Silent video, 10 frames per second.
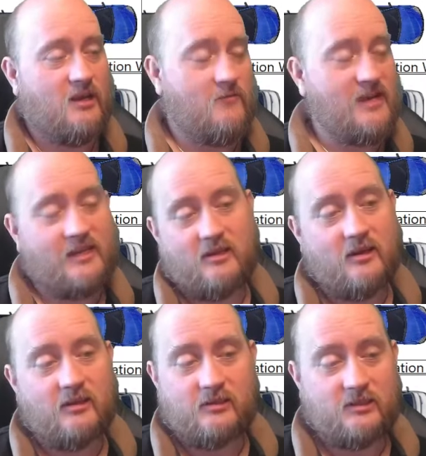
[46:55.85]
Well, it
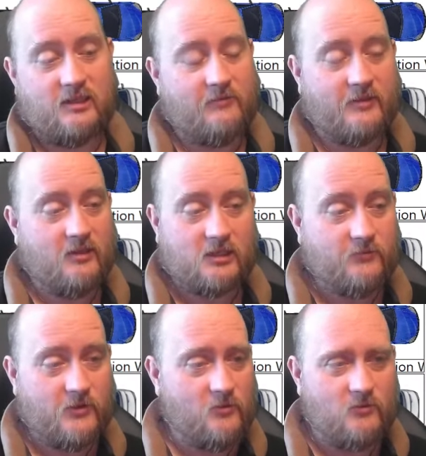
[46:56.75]
does. If it does
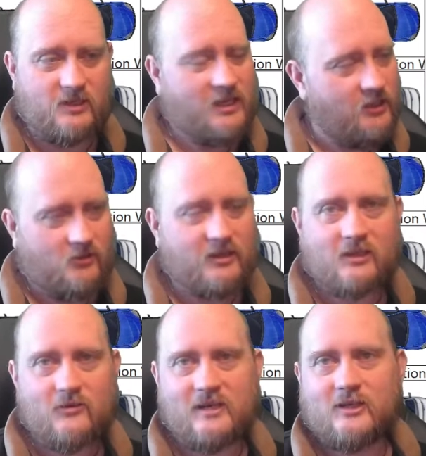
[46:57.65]
for you, then
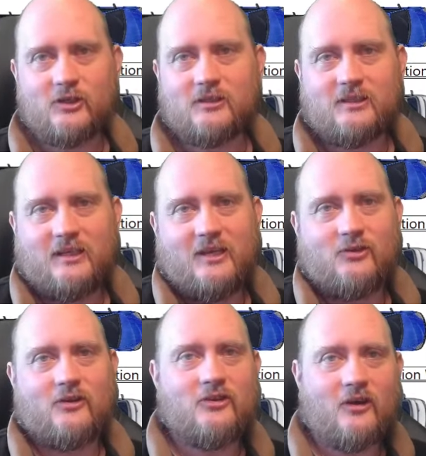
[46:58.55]
congratulations. I guess
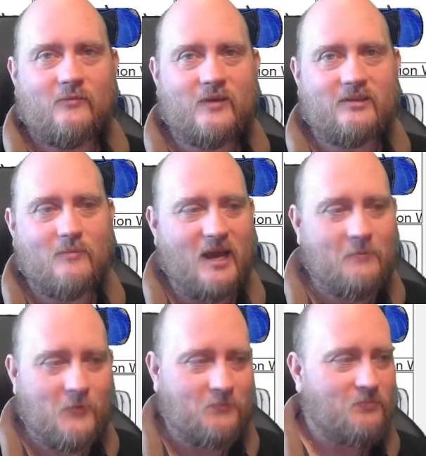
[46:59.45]
you're done with your map.